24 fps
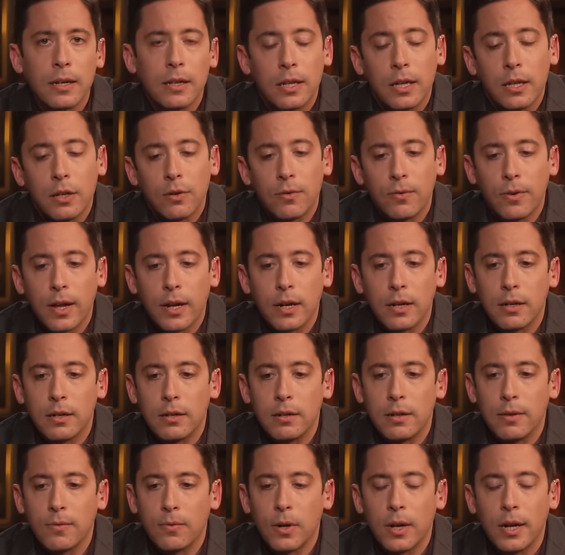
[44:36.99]
then you've had a
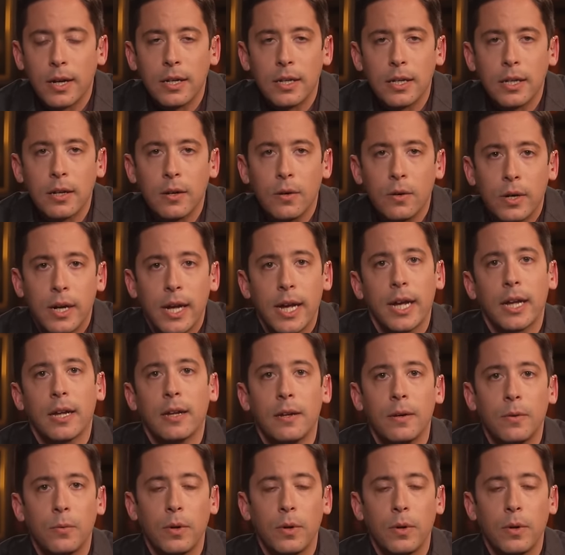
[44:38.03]
different idea, okay,